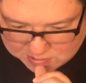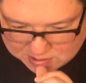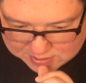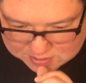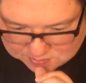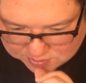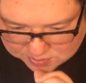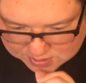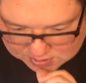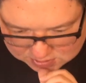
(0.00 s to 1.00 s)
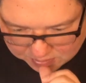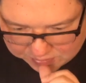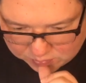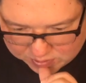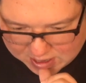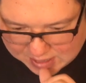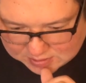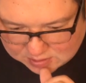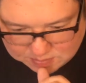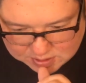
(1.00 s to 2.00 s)
about it, to be honest. But I thought it
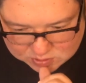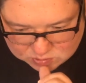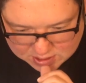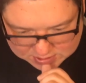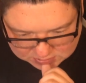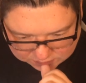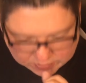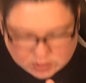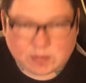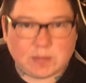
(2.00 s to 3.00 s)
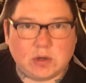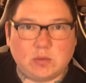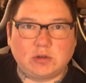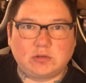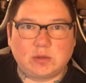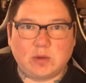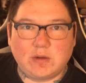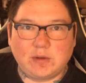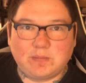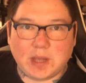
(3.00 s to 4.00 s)
had to be addressed for those people who are wondering
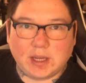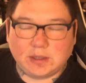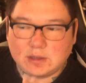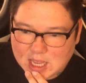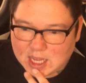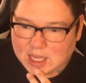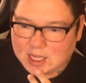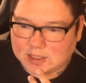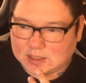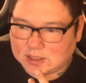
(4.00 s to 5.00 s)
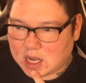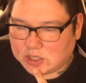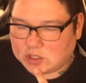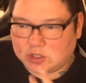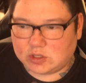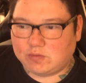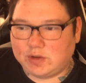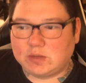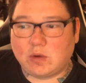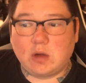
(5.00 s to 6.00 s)
where we've been. And the
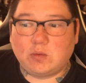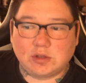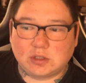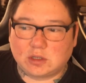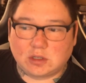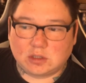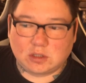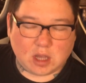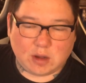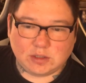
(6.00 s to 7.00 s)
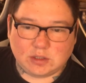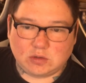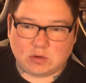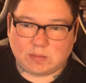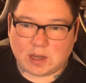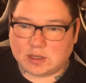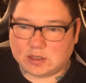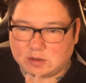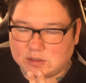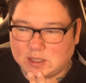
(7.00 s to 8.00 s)
reason why I wasn't going to talk about it,
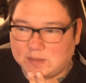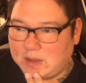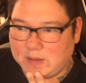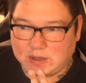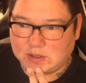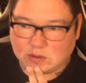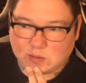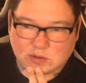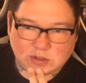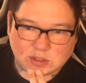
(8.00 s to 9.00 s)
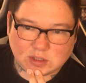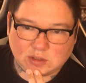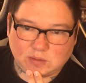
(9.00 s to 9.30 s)
because I was thinking maybe it was